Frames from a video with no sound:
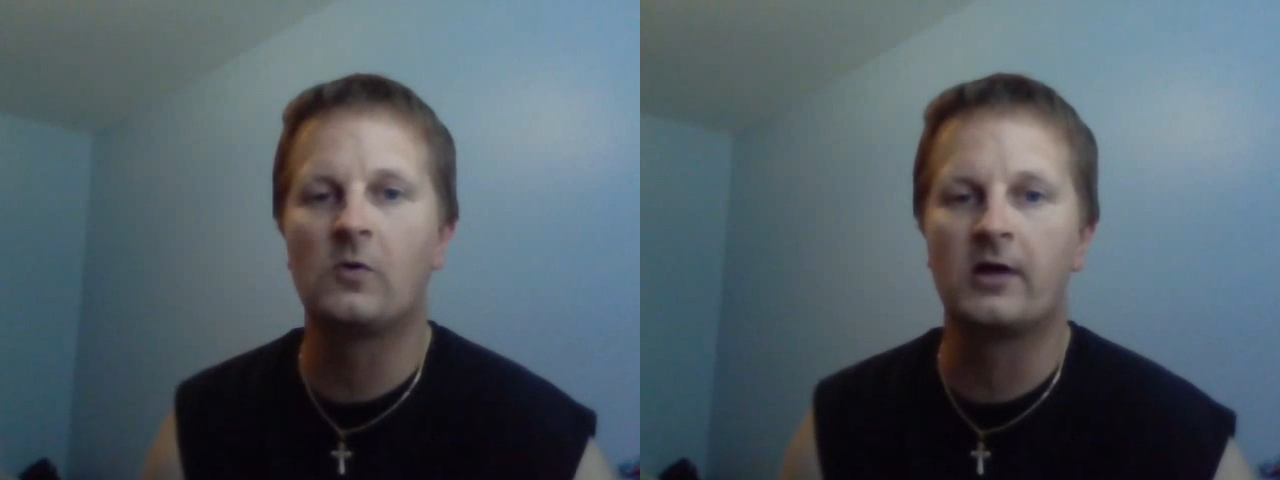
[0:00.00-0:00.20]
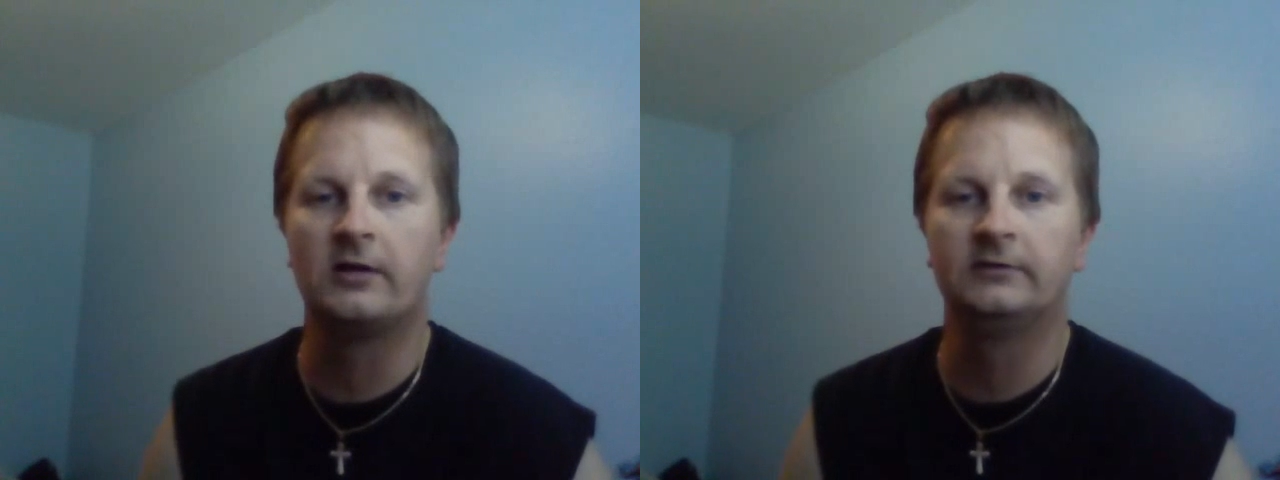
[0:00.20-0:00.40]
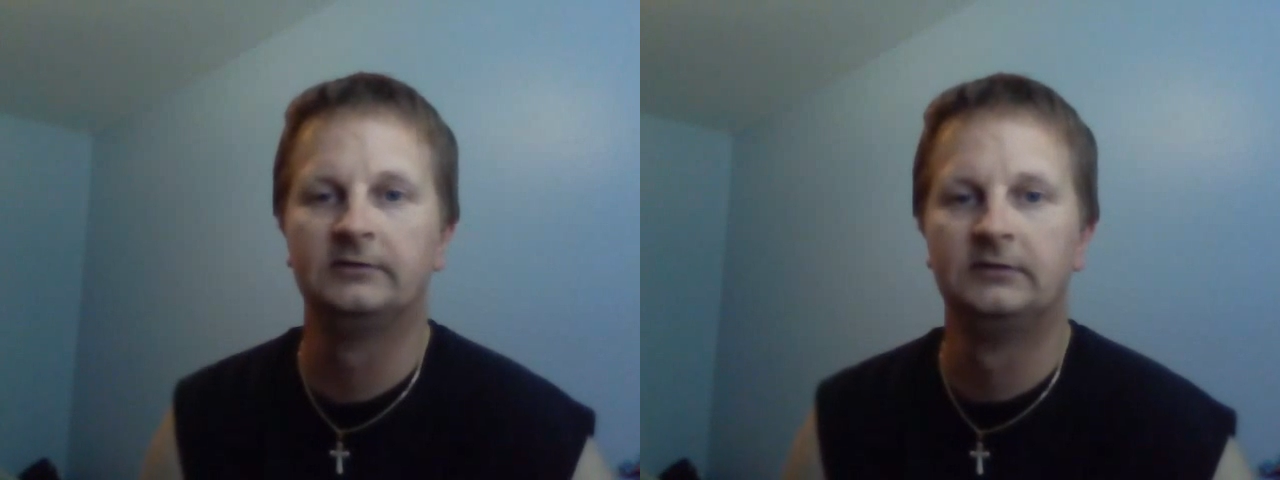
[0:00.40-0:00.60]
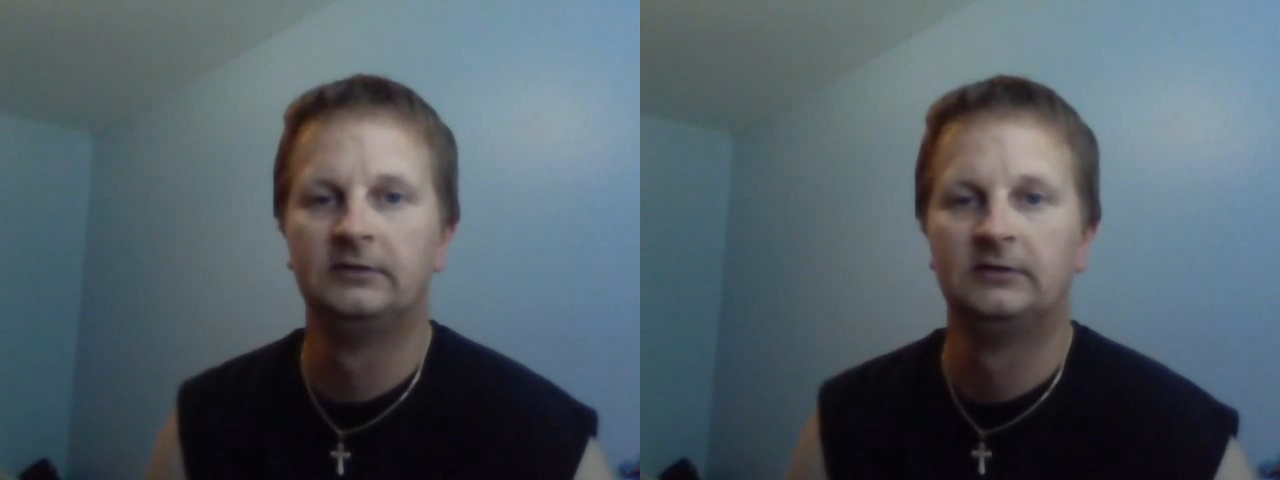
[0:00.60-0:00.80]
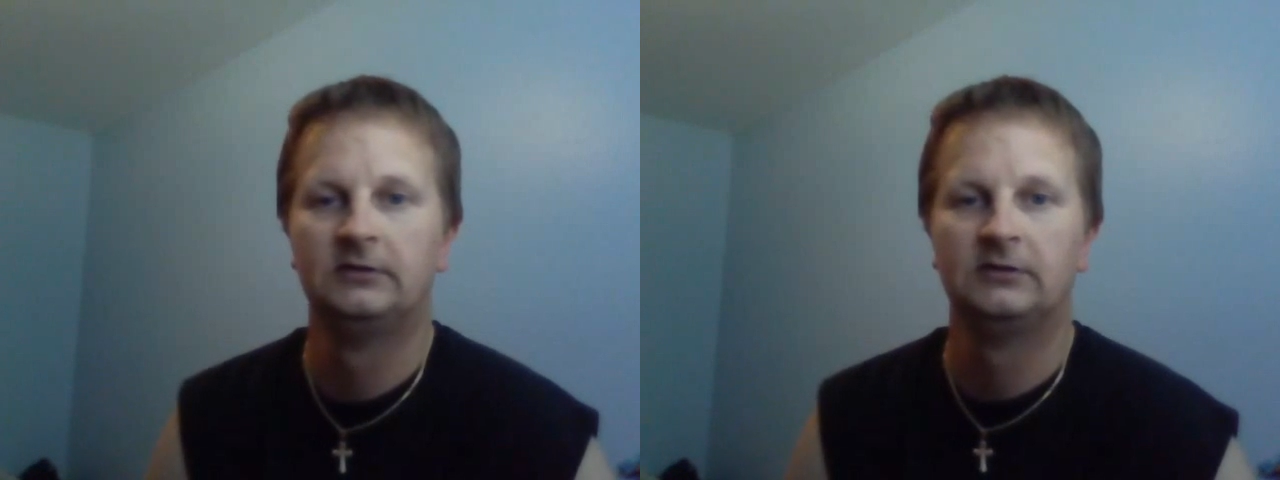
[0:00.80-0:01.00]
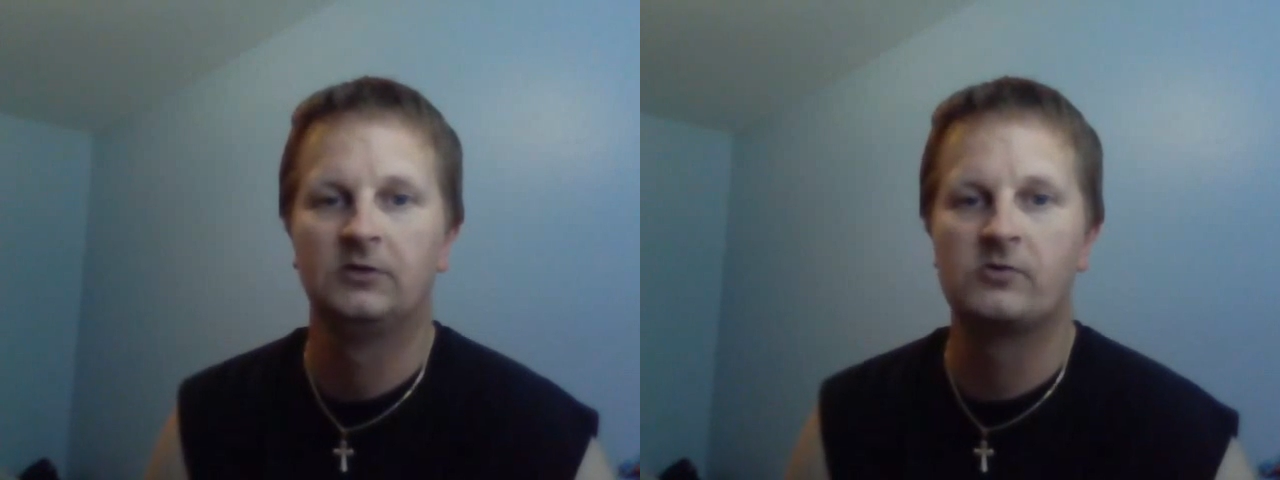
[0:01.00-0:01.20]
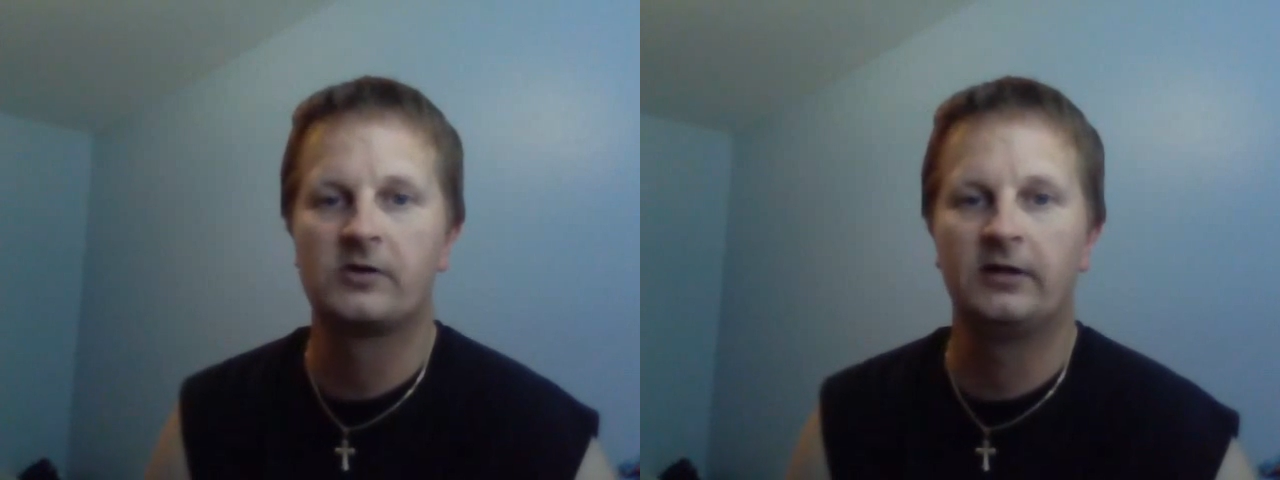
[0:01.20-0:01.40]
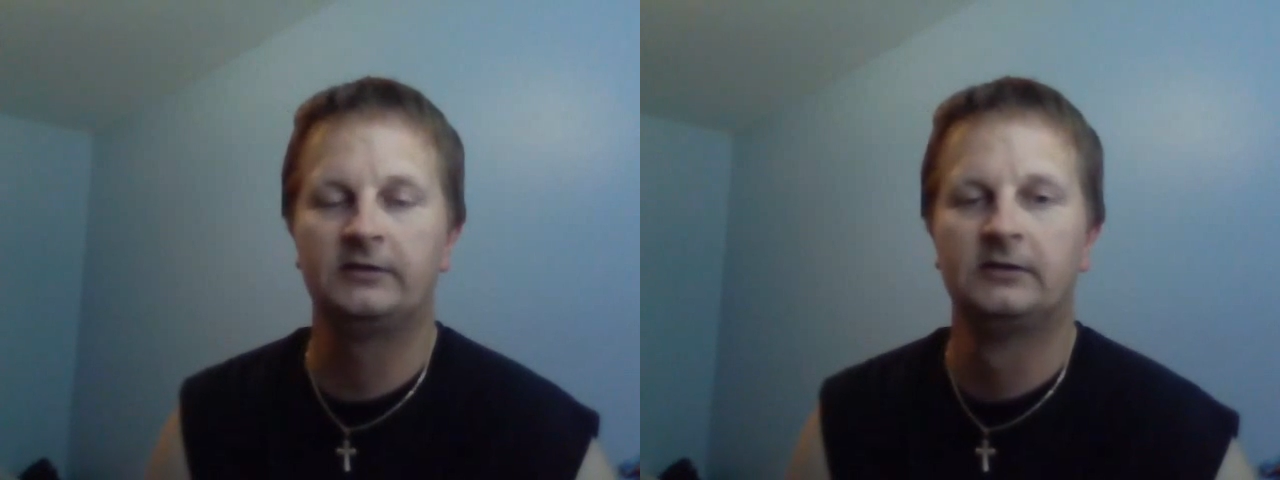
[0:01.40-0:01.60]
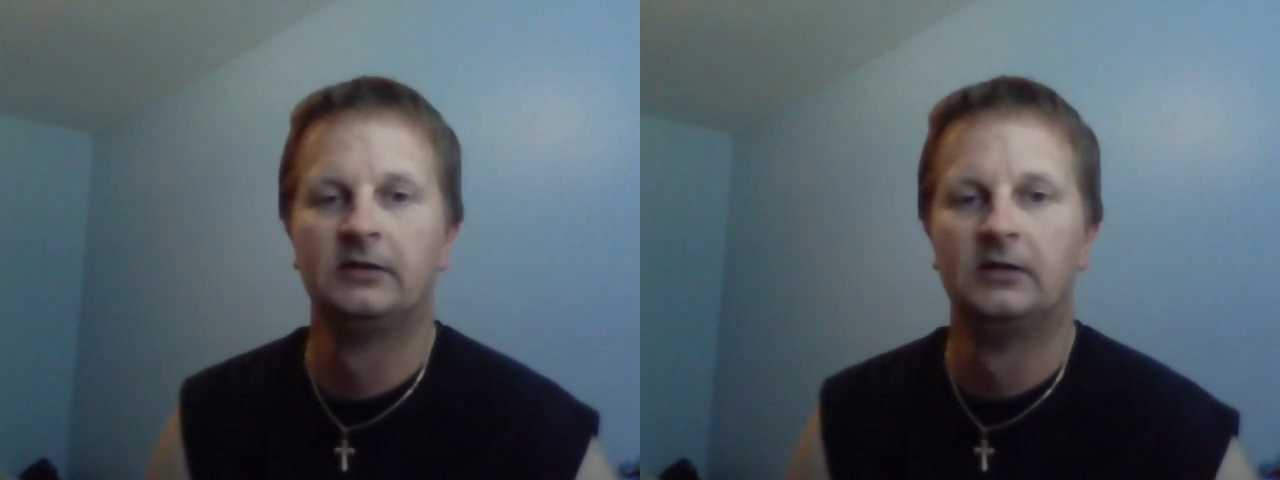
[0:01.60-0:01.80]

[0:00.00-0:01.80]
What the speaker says: on. Okay.